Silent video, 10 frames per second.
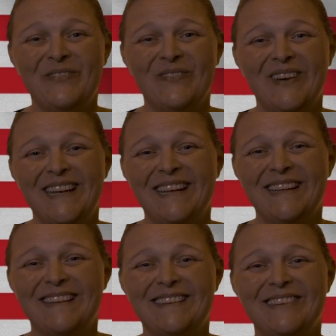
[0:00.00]
1,
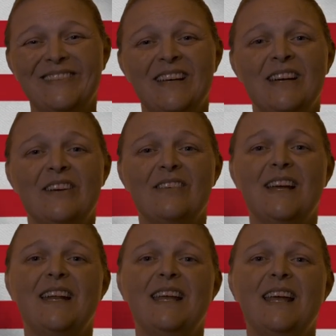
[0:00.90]
2,
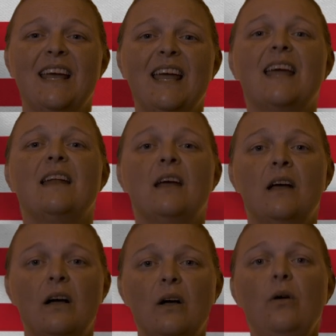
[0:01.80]
ready, and
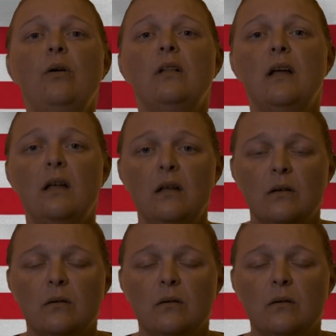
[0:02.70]
Oklahoma.